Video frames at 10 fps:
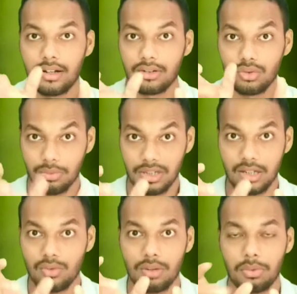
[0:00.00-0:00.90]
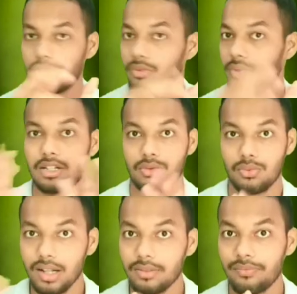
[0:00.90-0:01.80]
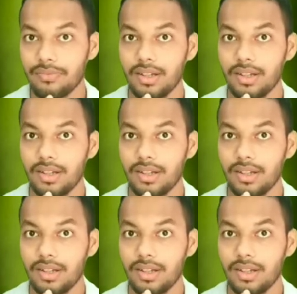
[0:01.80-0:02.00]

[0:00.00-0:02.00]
should be equal proportion, 1:1.